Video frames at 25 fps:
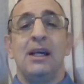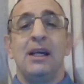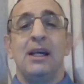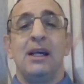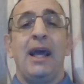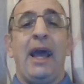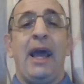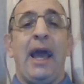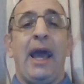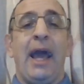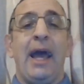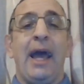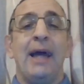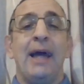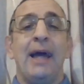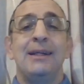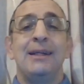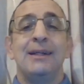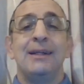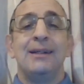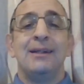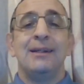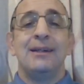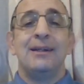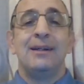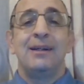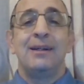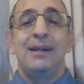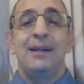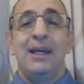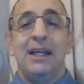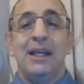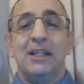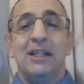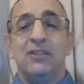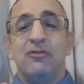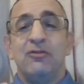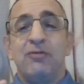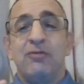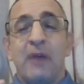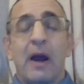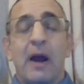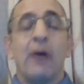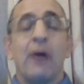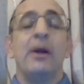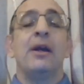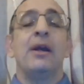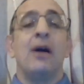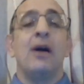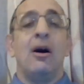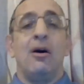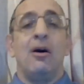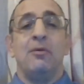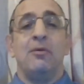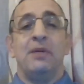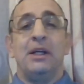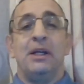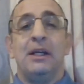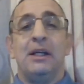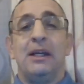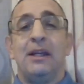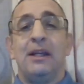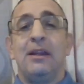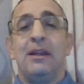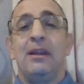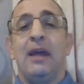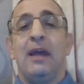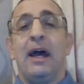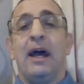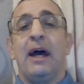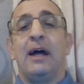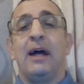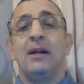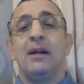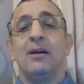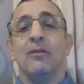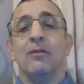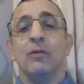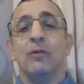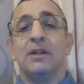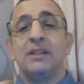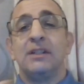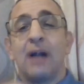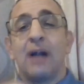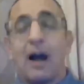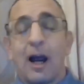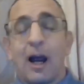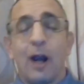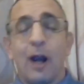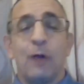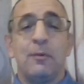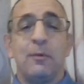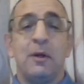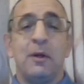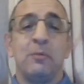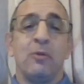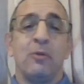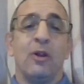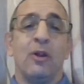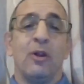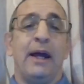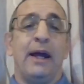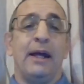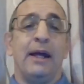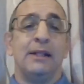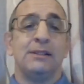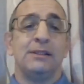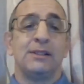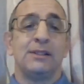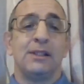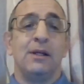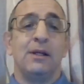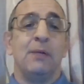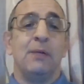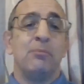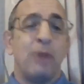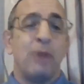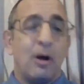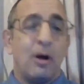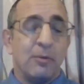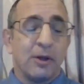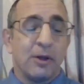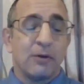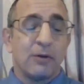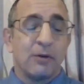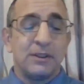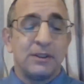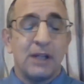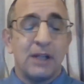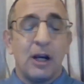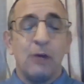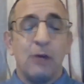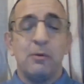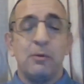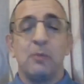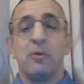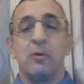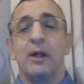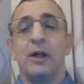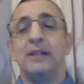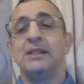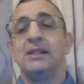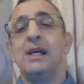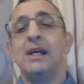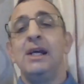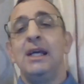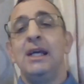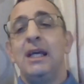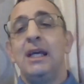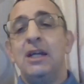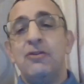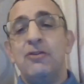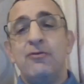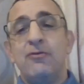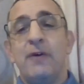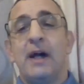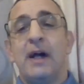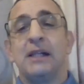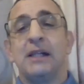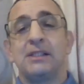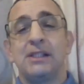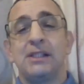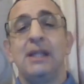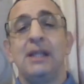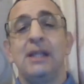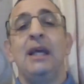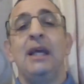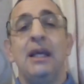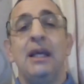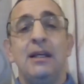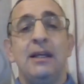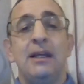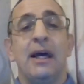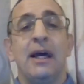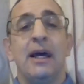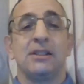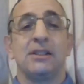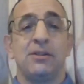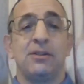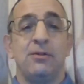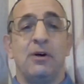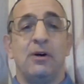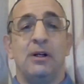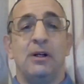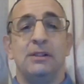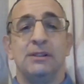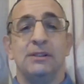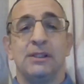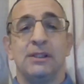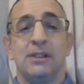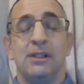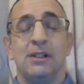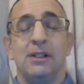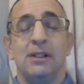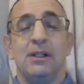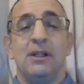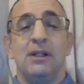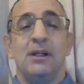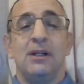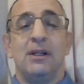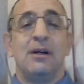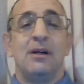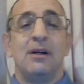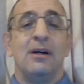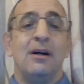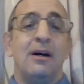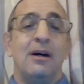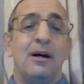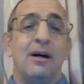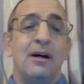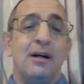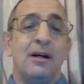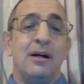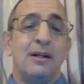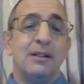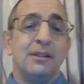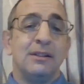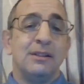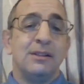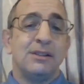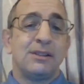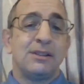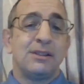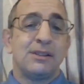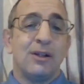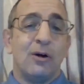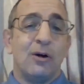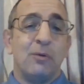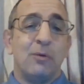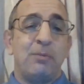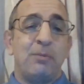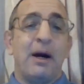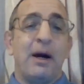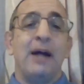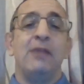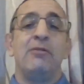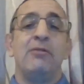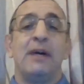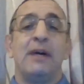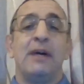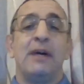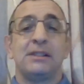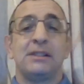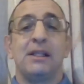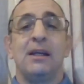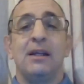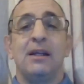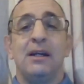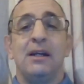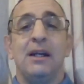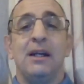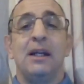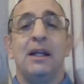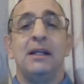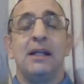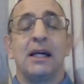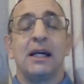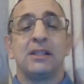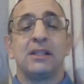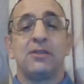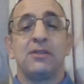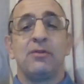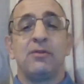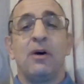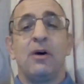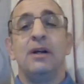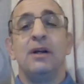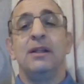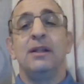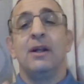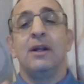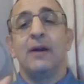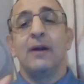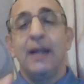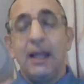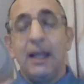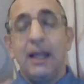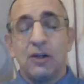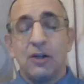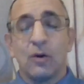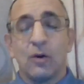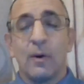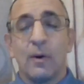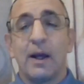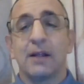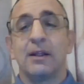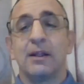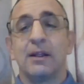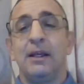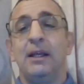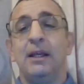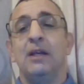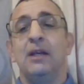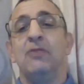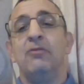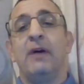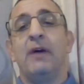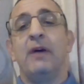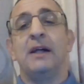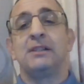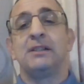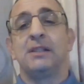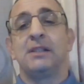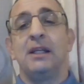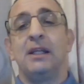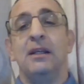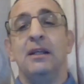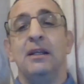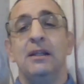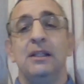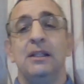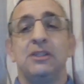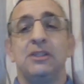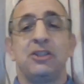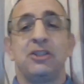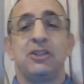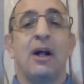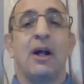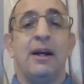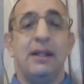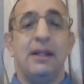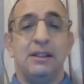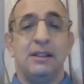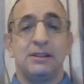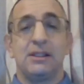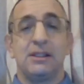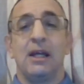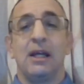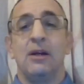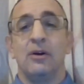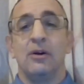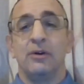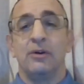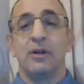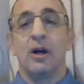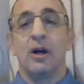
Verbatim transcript: And it is very common that retirement plans and public retirement plans invest in index funds. Uh, so by investing in an index fund, they're indirectly investing in these Chinese state-owned